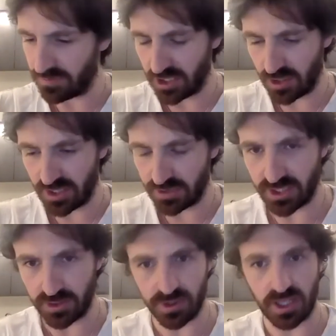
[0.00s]
you know, I was
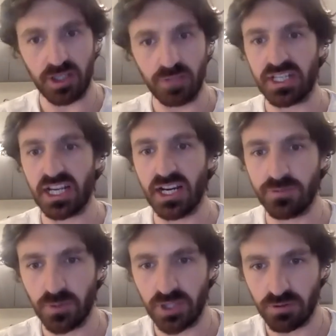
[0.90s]
like, look, I'm going to be
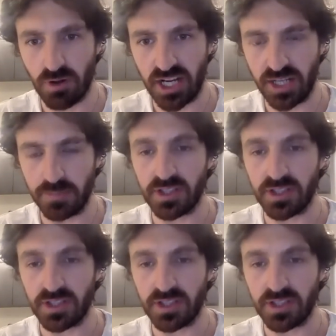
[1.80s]
careful with your writing,